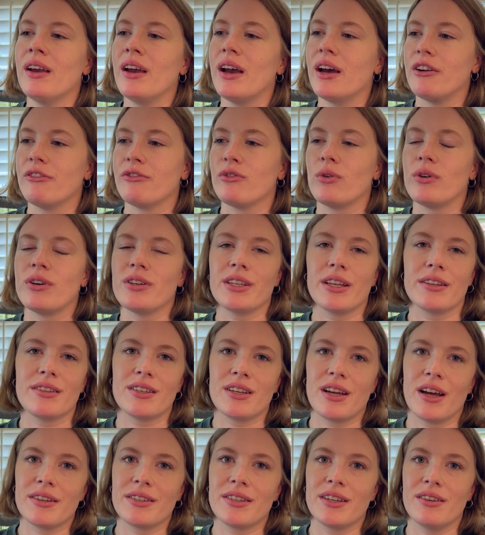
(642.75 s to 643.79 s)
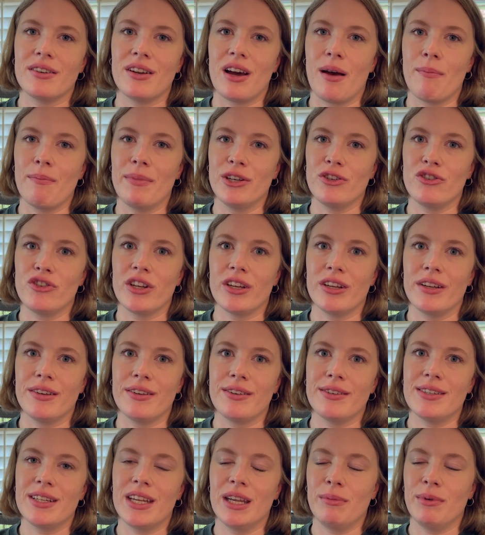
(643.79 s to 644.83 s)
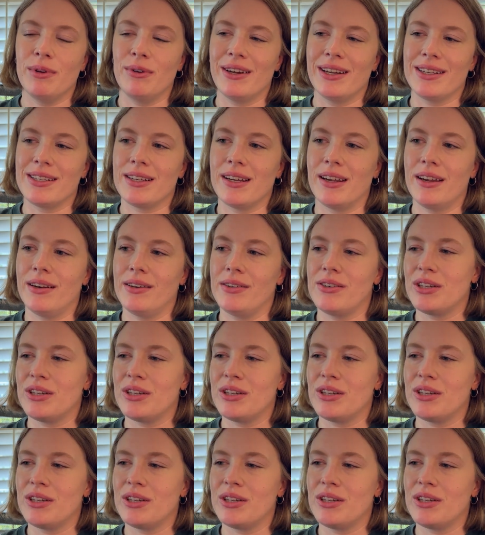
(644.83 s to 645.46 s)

And of course, that's not to not mention Team USA,